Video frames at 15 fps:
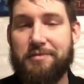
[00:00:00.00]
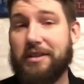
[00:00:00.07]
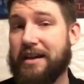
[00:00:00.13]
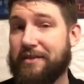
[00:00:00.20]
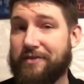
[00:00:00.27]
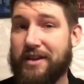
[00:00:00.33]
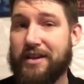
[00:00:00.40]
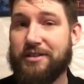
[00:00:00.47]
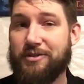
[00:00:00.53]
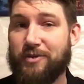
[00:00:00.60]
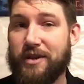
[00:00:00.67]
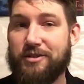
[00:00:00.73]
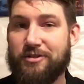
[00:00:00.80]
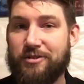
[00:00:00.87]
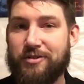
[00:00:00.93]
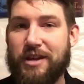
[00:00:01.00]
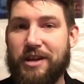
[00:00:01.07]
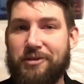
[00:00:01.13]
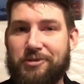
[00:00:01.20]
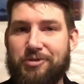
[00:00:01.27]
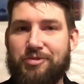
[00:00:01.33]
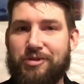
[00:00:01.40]
a lot faster watching those
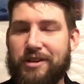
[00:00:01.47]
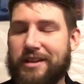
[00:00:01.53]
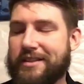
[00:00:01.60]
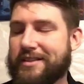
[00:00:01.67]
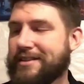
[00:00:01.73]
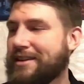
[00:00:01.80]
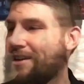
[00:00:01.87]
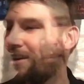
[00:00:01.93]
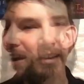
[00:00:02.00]
how to plays.